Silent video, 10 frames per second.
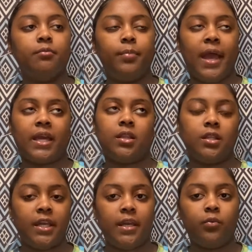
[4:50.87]
back in the
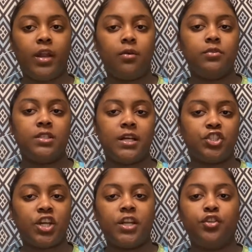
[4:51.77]
day when I was like
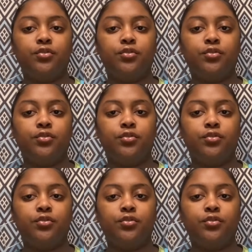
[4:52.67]
trying to do